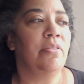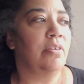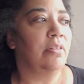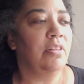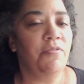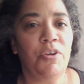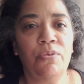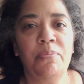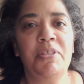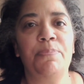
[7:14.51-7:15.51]
The living
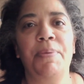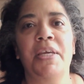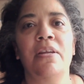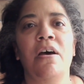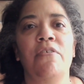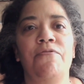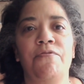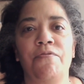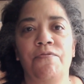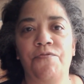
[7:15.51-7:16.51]
room is big
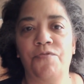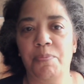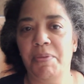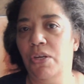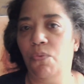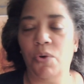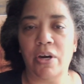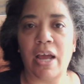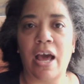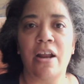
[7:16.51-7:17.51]
enough for me to
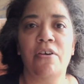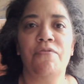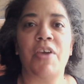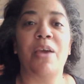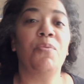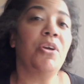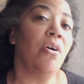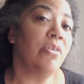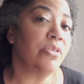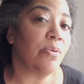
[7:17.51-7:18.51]
work out of, and we
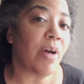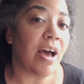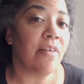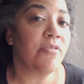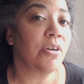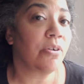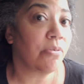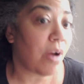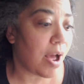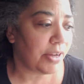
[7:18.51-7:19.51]
also have a
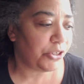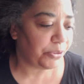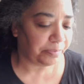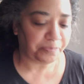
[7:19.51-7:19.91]
garage.